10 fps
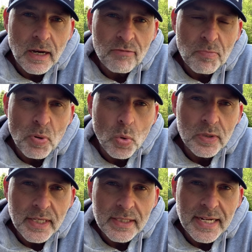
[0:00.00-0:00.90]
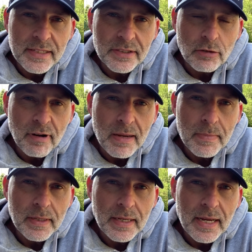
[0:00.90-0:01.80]
I reported it to
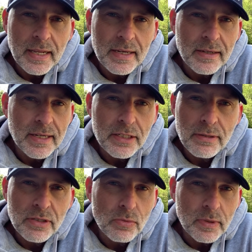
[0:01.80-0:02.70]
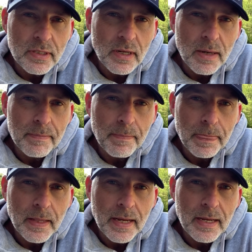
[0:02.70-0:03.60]
Instagram, and I do this all the time.
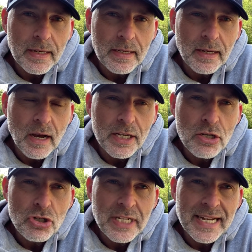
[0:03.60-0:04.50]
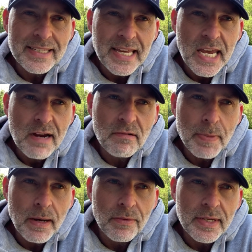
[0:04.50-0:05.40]
And uh, I usually get to hear
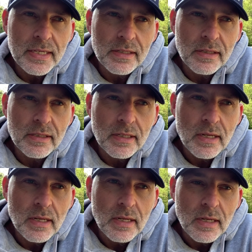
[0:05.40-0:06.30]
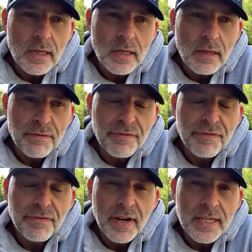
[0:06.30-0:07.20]
about these
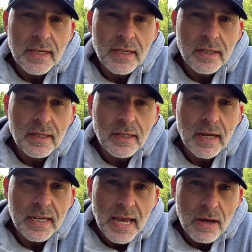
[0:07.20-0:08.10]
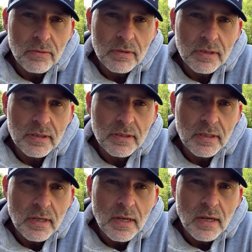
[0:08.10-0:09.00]
fake accounts
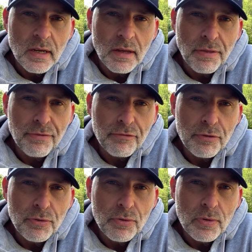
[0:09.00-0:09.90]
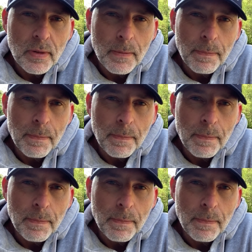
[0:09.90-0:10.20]
through